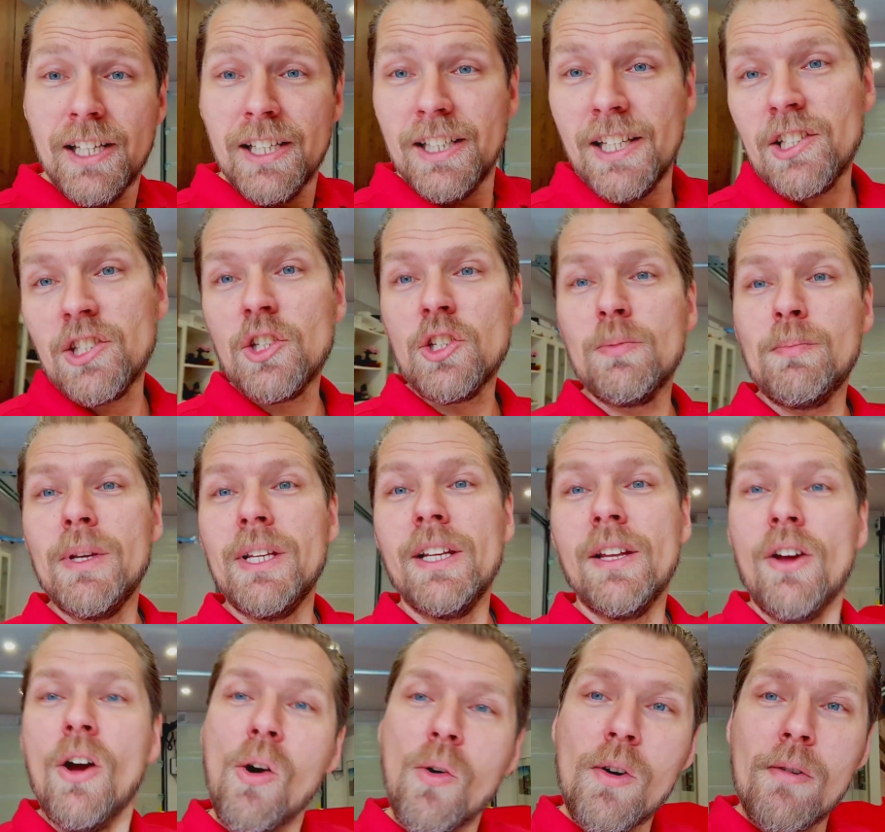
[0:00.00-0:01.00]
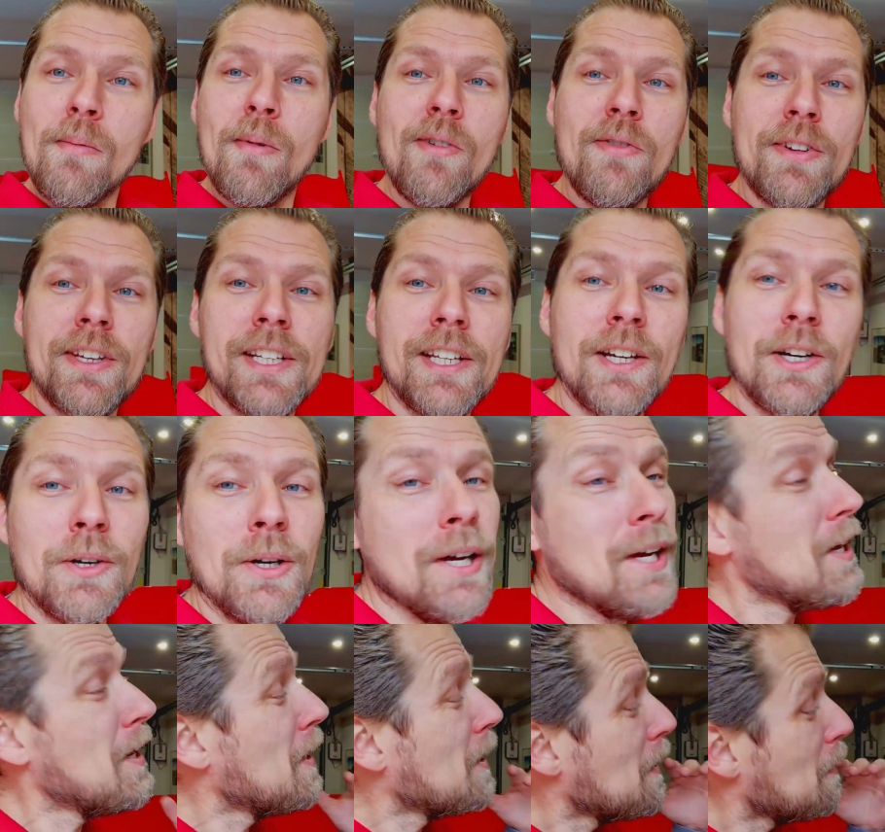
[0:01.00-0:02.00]
This has been a horrible video,
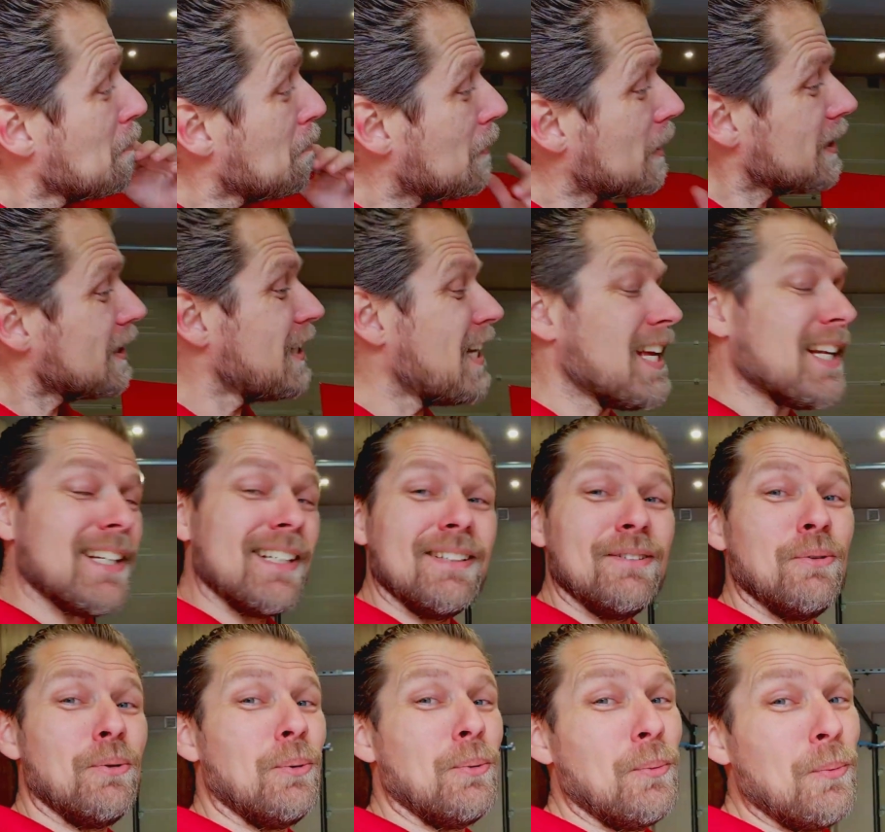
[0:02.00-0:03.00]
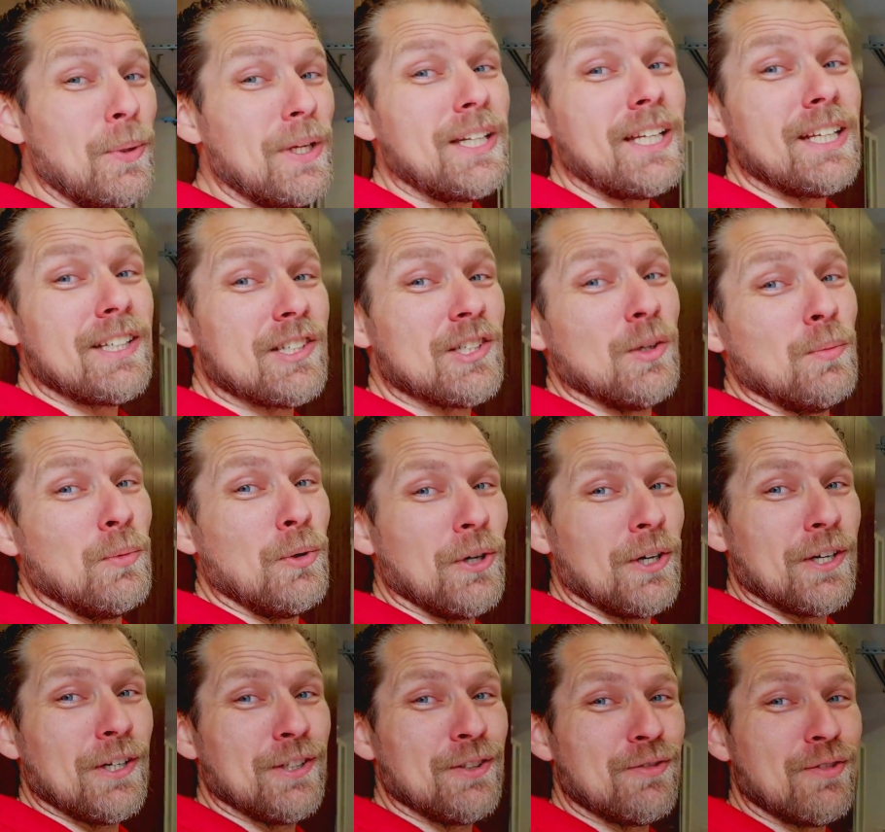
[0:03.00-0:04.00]
but yet we did some
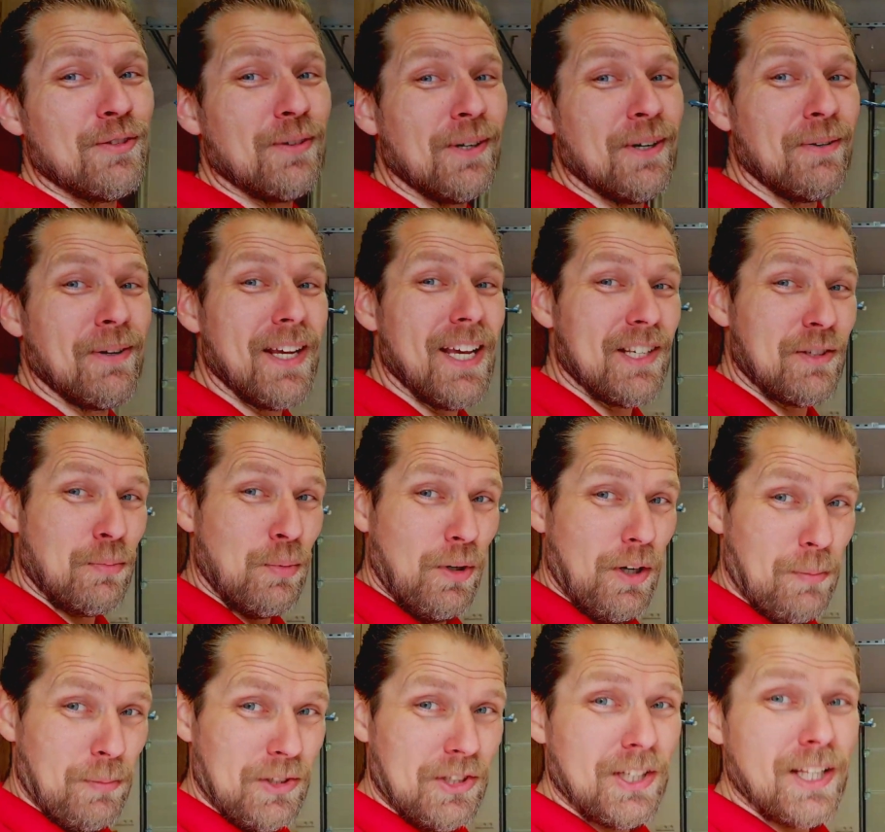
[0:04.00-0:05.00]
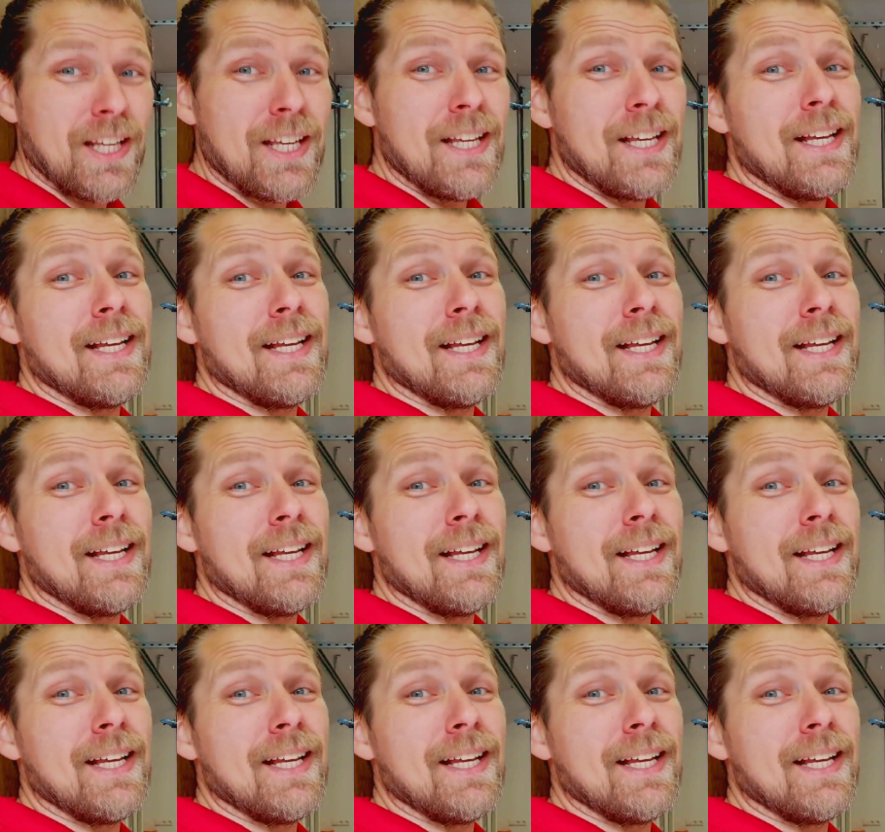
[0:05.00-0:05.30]
work on the Ferrari as promised.